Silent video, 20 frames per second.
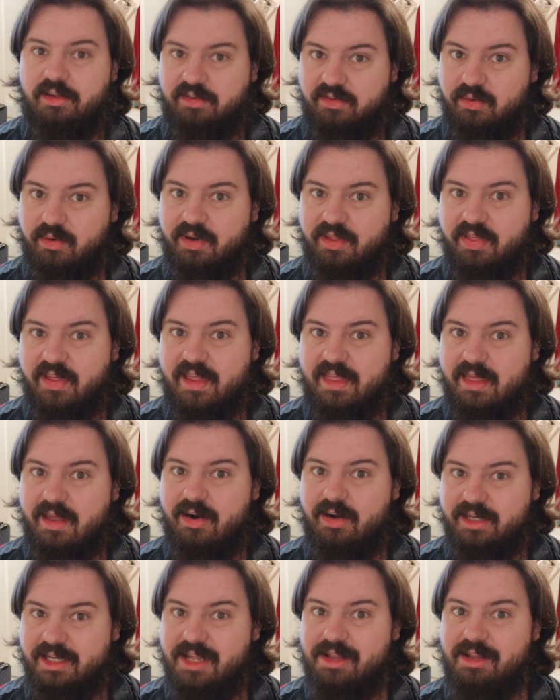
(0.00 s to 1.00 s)
sort of thing that
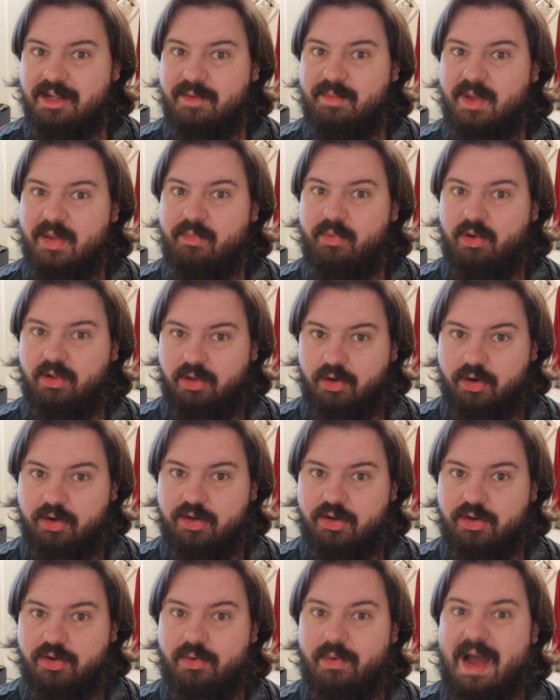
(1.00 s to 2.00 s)
autistic people learn
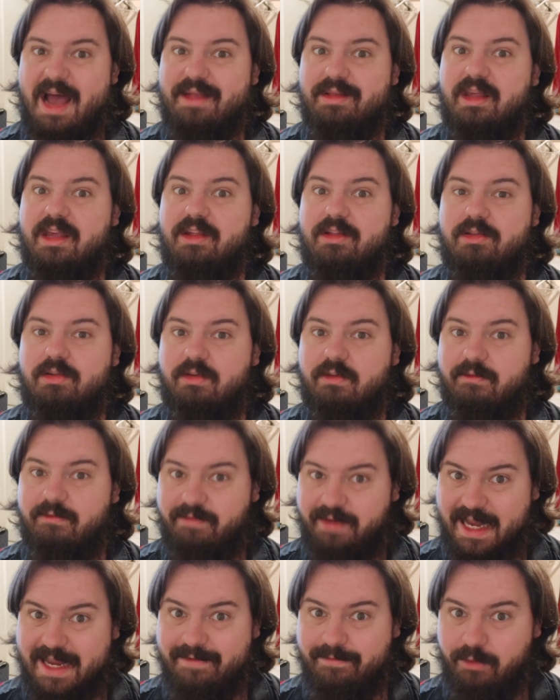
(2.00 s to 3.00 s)
to do as a
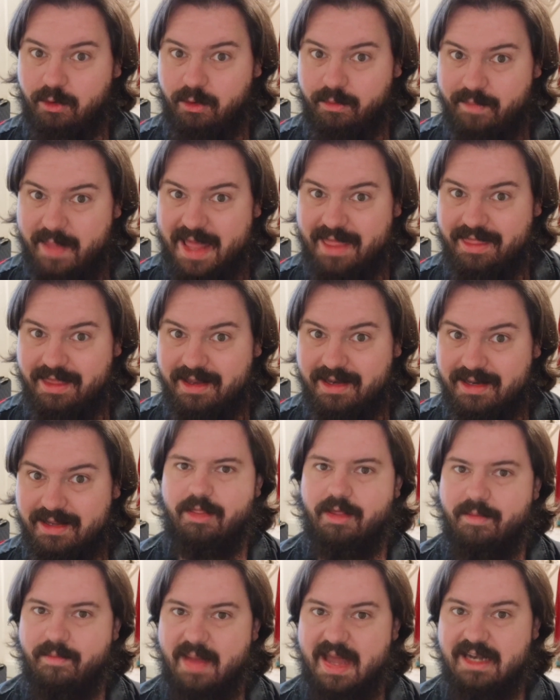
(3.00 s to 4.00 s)
survival method.
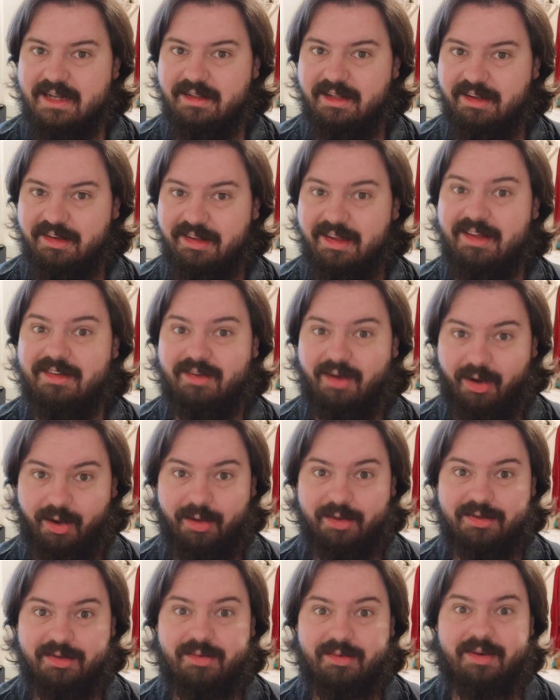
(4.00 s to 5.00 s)
The mentalist is
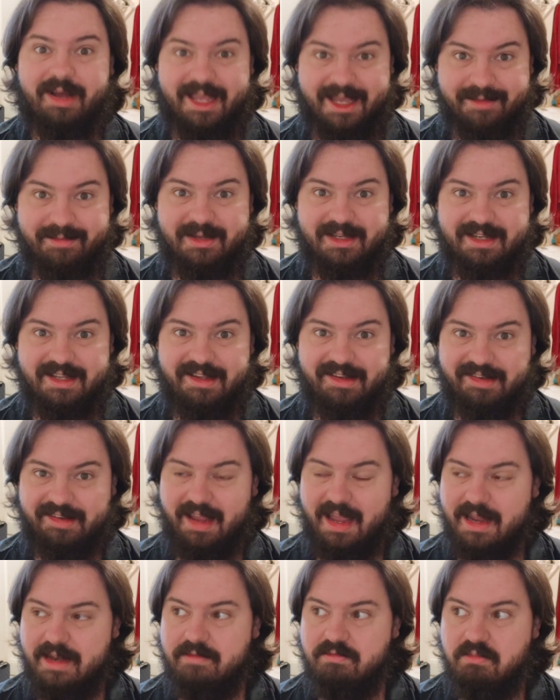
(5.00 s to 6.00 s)
also a hypnotist,
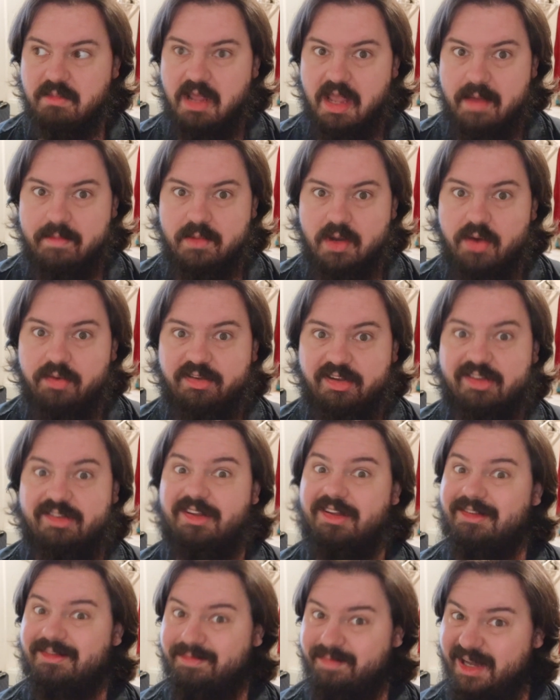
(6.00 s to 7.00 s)
and
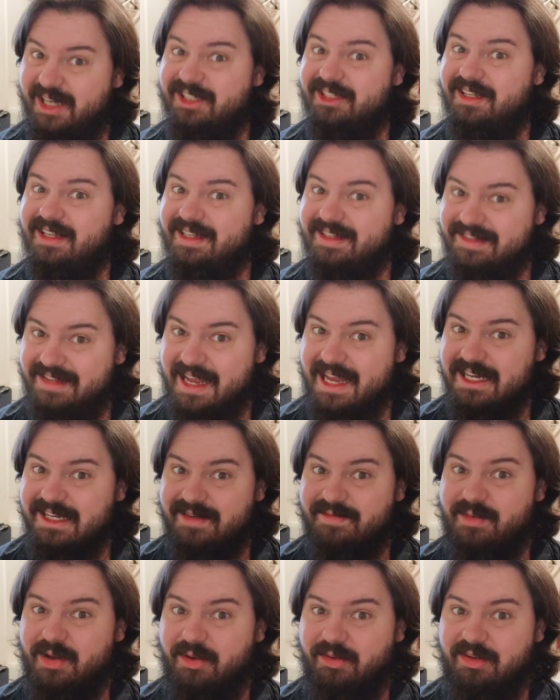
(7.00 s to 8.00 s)
hypnosis, especially stage
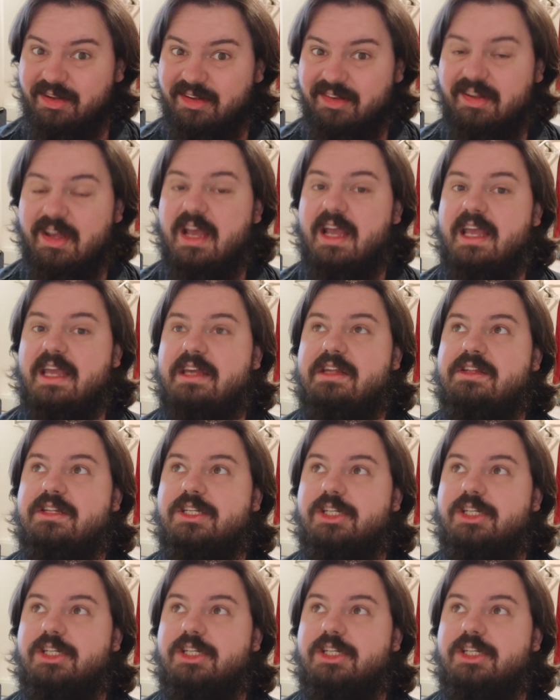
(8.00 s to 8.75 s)
hypnosis, is